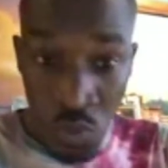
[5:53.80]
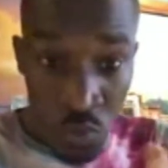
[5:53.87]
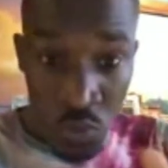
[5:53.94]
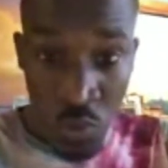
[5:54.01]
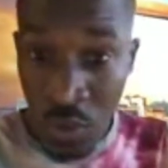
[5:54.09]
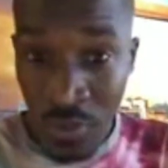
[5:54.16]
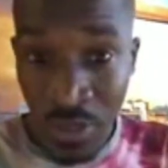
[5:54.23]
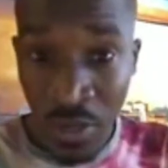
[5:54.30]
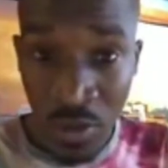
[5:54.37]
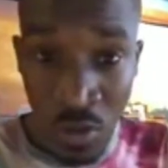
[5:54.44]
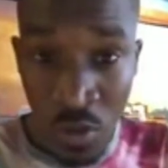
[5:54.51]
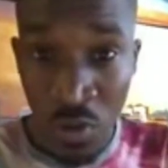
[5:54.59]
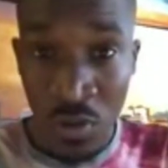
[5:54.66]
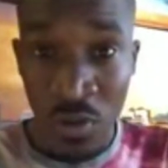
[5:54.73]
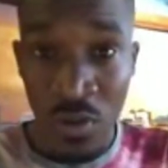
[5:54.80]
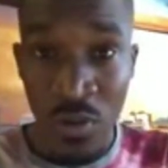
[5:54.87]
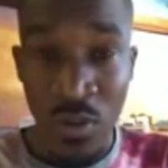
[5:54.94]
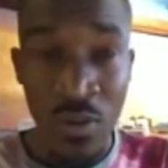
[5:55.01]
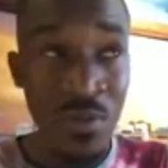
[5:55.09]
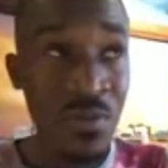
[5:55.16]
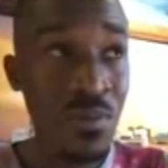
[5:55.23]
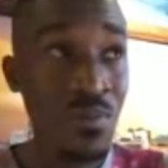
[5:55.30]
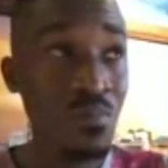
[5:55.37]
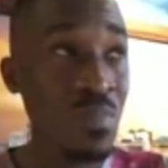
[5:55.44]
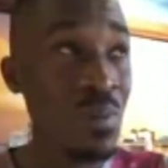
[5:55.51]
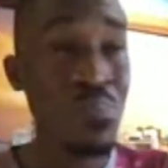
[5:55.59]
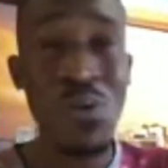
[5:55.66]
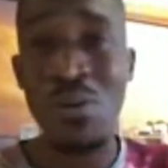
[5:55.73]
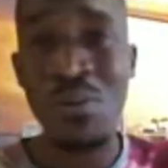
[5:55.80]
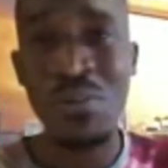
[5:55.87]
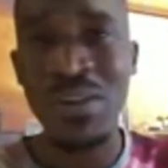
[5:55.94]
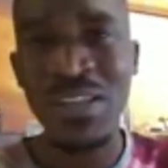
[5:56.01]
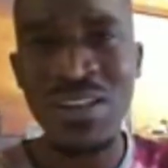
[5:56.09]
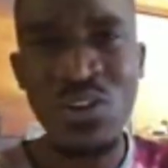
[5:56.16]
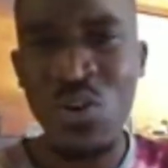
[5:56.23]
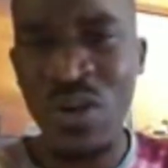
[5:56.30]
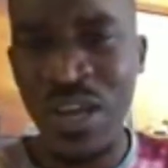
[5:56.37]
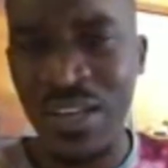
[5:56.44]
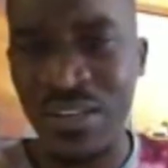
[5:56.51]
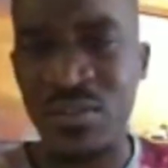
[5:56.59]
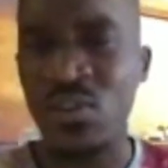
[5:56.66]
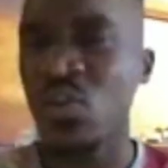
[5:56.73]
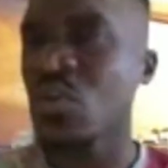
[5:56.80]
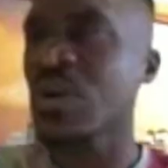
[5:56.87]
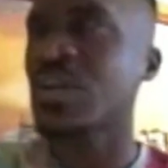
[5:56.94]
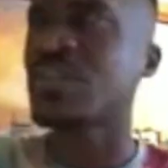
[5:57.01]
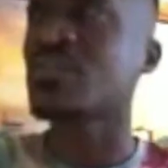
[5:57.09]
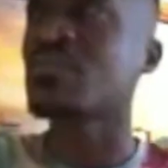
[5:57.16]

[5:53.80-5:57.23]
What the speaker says: You know the law, but probably look at